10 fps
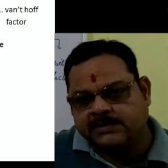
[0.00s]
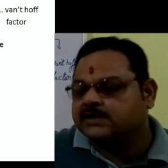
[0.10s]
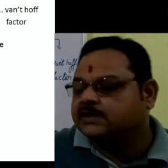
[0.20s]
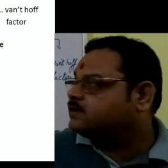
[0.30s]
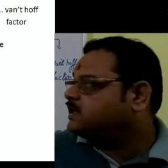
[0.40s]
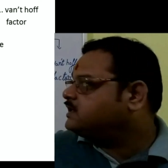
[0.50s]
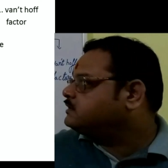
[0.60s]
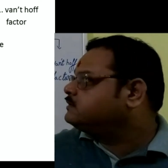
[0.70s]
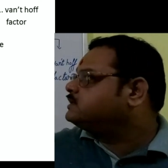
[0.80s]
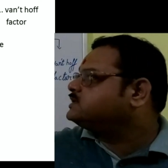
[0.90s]

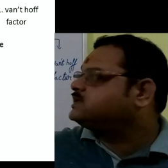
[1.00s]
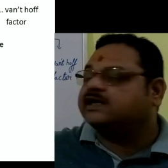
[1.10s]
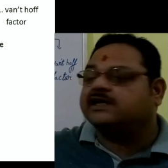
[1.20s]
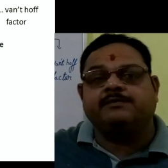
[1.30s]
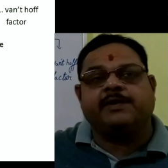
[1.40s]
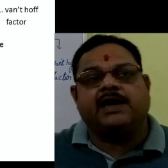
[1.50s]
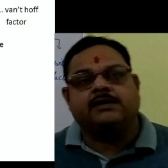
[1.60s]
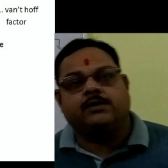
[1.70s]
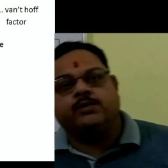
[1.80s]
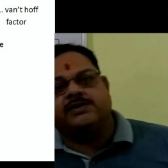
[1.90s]
Then the second
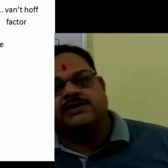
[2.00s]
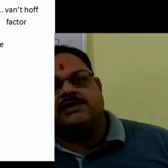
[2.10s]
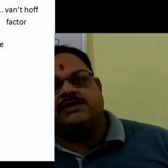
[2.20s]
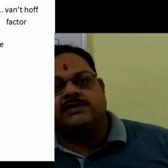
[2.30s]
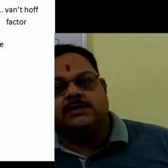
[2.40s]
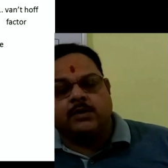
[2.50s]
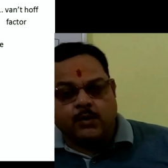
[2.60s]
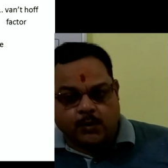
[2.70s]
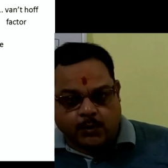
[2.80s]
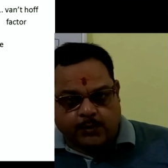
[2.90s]
part, which is
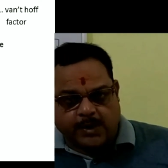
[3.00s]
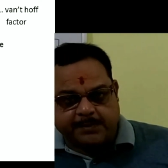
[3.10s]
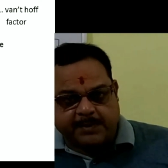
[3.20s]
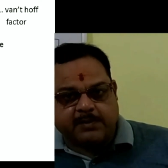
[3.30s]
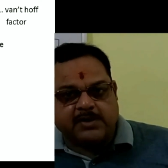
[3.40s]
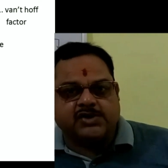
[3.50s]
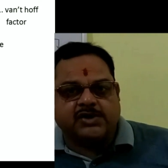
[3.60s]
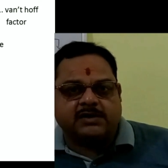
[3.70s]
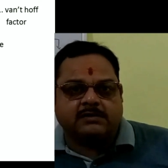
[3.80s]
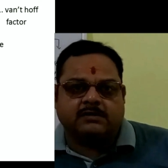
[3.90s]
vapor
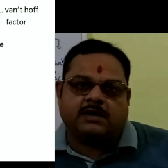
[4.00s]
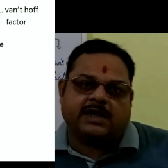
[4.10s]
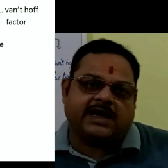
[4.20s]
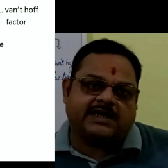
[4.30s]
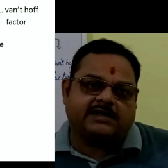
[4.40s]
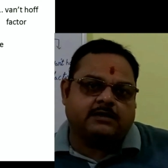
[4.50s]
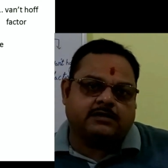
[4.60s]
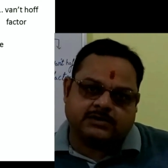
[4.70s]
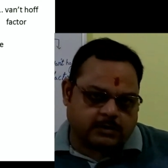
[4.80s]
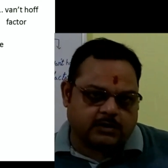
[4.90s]
pressure
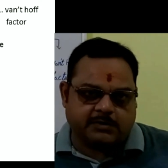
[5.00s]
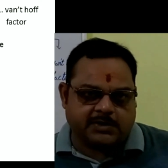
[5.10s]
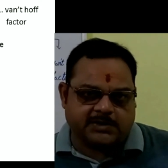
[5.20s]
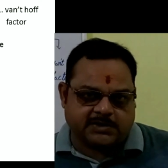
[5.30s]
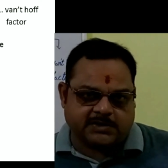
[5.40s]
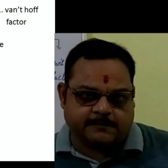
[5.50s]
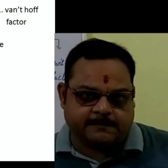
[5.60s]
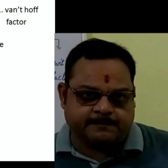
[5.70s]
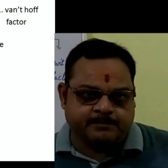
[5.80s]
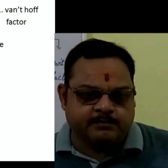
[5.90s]
and solubility.
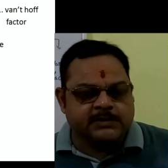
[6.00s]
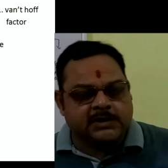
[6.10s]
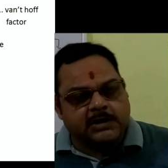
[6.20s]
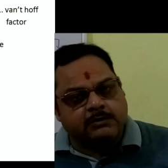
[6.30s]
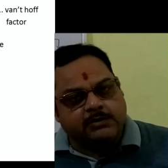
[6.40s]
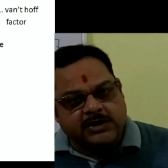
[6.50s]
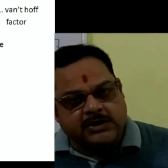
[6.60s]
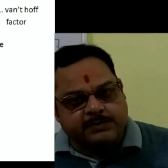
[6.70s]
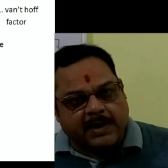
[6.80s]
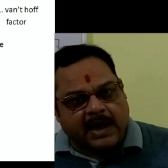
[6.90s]
Now
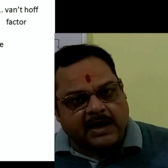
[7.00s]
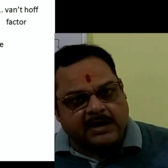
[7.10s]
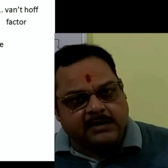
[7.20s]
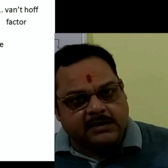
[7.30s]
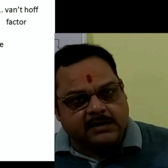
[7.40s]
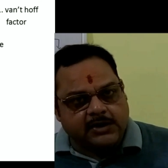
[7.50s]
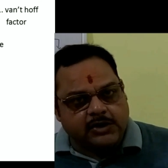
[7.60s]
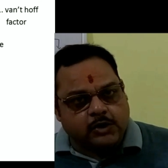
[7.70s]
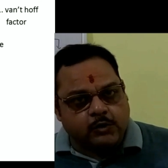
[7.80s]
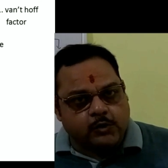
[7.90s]
this part
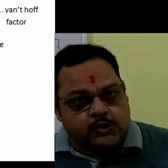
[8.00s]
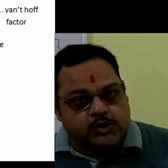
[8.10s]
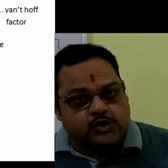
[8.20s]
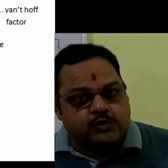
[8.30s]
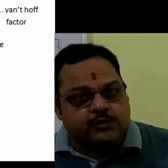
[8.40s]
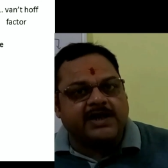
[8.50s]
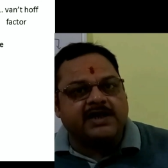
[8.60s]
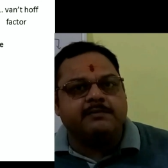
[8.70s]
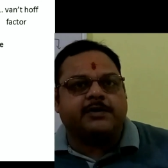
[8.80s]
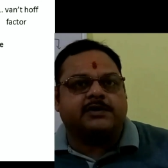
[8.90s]
includes 2
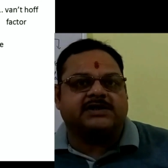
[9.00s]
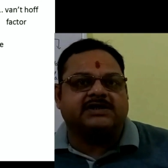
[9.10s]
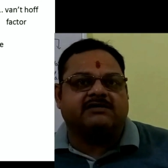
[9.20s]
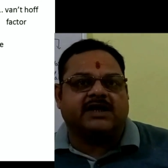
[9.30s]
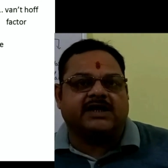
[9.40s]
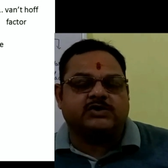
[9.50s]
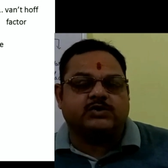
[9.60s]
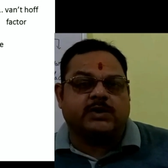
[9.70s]
very important things.